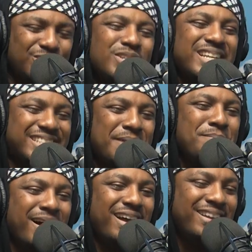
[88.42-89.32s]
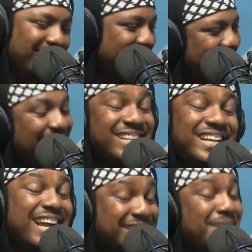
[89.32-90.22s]
to December.
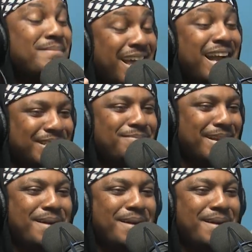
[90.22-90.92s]
Sikasem dia jeme